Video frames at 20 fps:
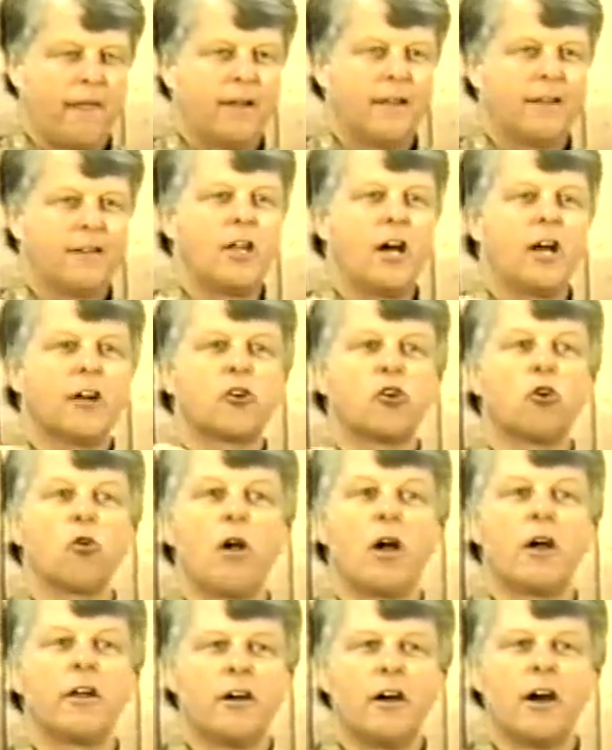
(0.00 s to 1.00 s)
Not
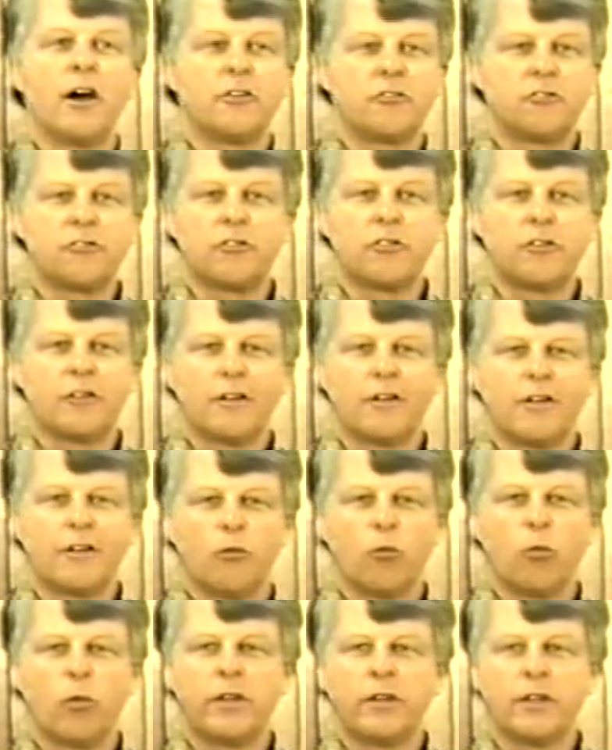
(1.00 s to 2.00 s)
Chronos,
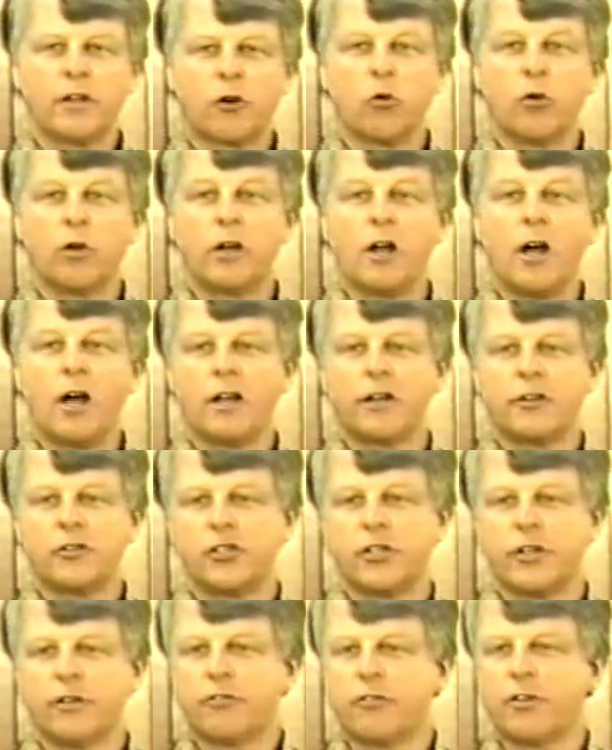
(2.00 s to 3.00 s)
when the
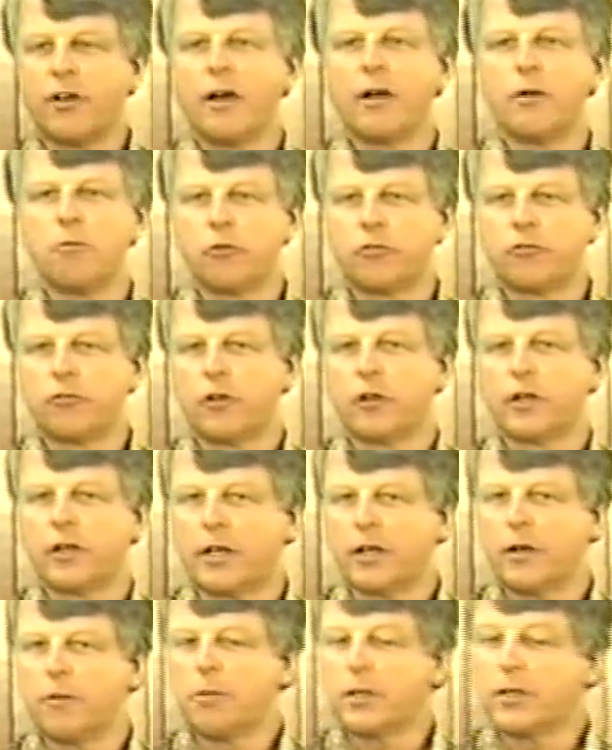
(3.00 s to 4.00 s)
chronology of time was fully
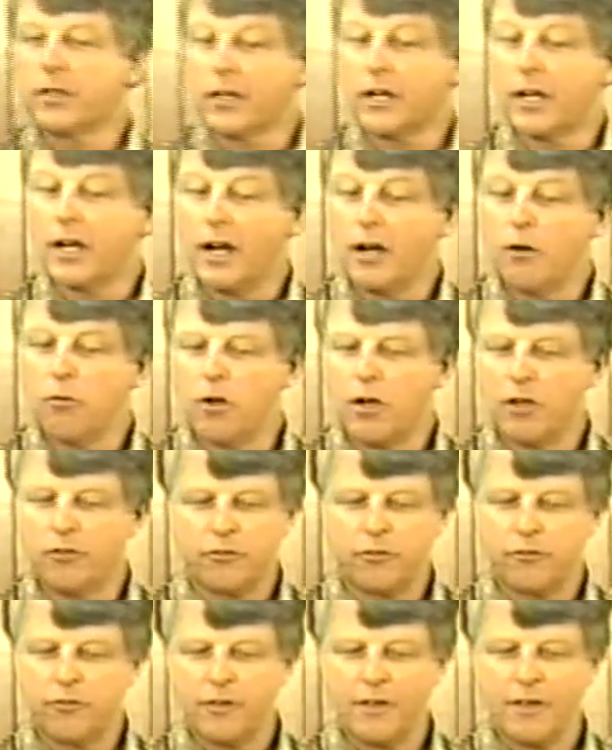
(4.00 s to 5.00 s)
come, but the kairos
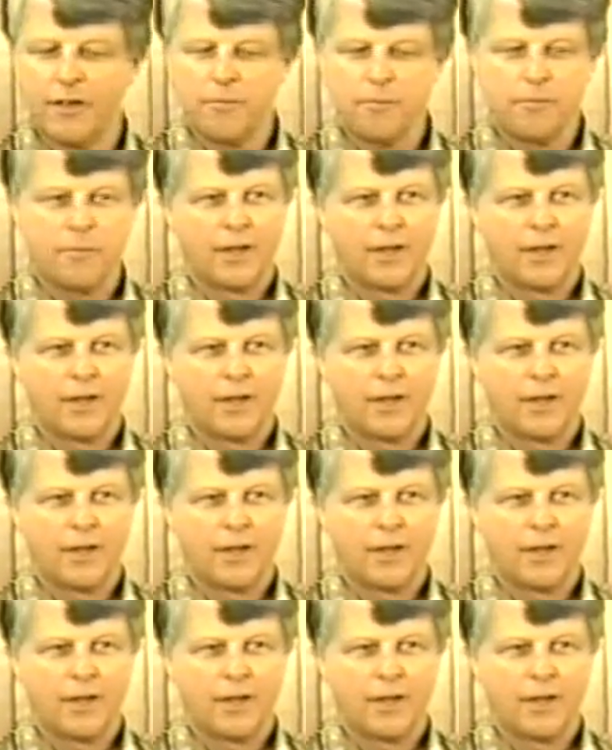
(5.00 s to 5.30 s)
of time.